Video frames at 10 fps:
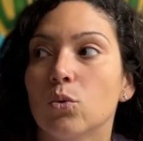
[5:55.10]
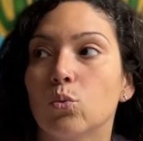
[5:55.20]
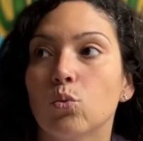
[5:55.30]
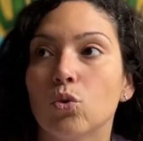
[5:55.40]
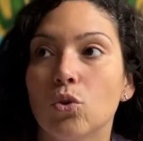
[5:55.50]

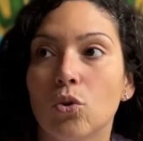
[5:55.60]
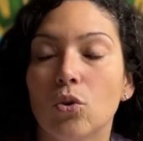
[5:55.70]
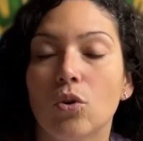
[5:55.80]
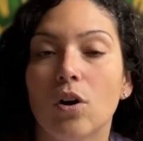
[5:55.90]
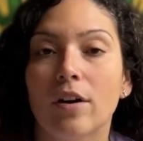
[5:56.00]

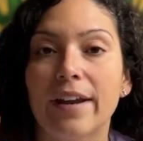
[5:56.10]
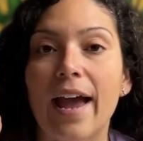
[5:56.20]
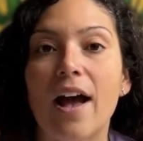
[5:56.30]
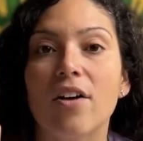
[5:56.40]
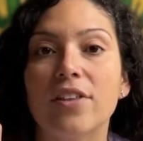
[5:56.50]
rule on
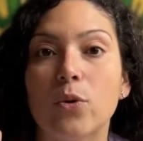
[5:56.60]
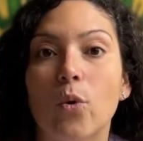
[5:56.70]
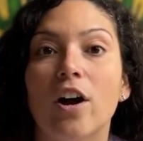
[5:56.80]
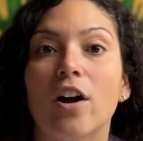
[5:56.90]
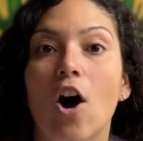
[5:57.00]
how they
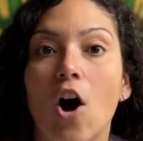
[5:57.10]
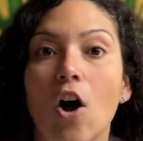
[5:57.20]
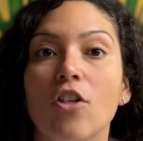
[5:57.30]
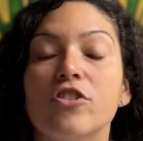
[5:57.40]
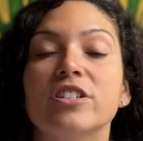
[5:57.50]
want
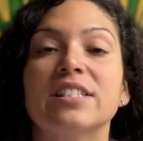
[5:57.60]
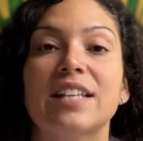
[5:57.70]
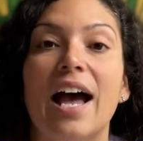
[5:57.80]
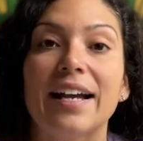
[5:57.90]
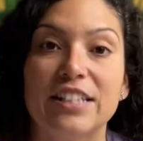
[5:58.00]
all their
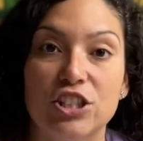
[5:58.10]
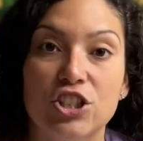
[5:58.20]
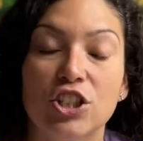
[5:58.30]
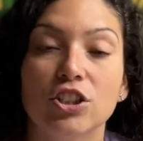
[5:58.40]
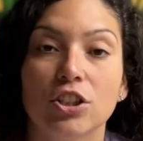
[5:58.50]
signs
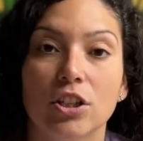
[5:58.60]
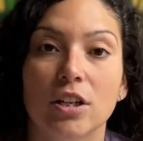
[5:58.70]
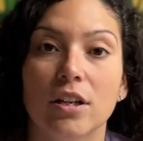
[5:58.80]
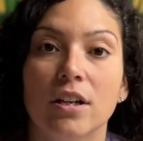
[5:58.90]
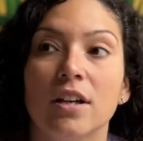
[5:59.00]
to
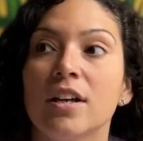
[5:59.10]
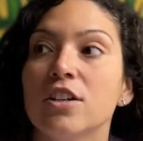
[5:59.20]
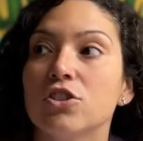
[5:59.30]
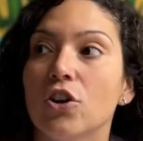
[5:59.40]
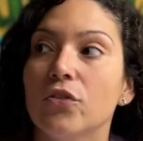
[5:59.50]
look.
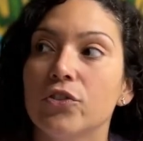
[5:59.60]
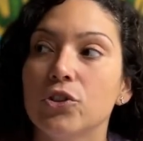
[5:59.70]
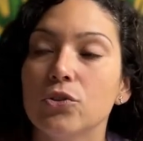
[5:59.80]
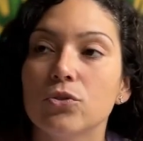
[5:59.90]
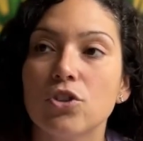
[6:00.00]
So if
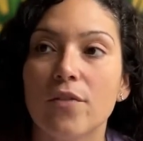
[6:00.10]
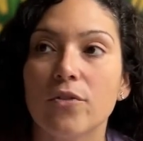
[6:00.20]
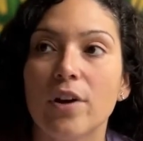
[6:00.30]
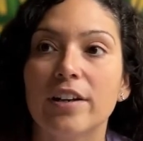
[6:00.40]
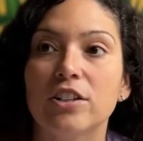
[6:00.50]
you drive
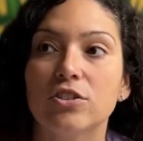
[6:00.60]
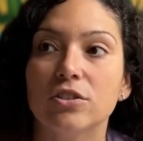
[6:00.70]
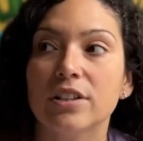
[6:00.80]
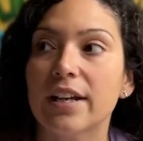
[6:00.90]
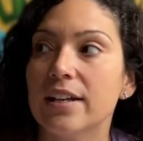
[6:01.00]
around and you
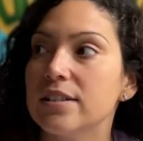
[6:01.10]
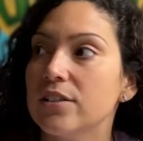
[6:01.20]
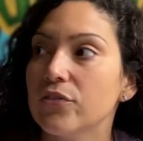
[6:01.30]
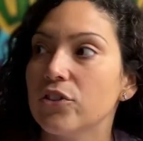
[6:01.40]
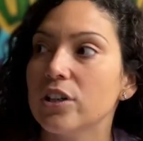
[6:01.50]
look at
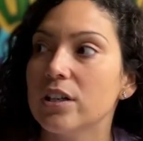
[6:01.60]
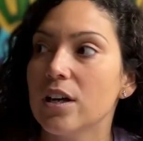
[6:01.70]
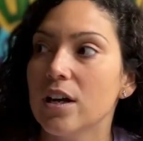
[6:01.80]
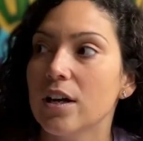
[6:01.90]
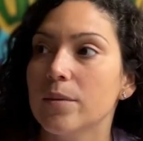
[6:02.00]

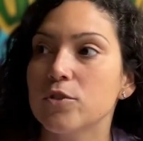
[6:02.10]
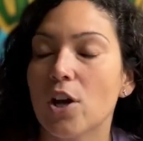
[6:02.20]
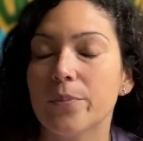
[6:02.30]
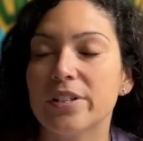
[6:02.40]
different shopping